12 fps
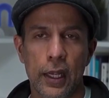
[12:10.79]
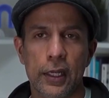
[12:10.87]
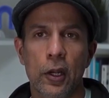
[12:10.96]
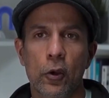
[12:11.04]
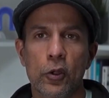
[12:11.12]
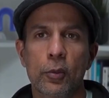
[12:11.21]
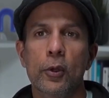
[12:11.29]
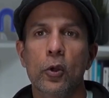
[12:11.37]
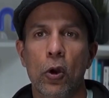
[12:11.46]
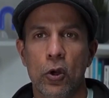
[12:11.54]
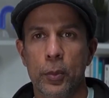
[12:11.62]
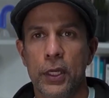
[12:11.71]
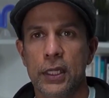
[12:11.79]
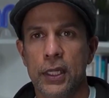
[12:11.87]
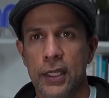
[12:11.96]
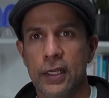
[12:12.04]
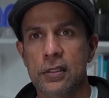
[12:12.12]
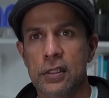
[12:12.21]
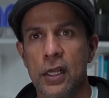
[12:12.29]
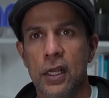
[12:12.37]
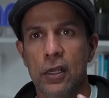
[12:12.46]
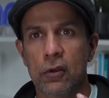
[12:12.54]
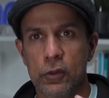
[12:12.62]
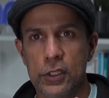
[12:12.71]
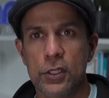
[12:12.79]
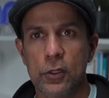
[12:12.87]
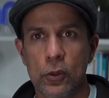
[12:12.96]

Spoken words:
like, now you're able to automate things which,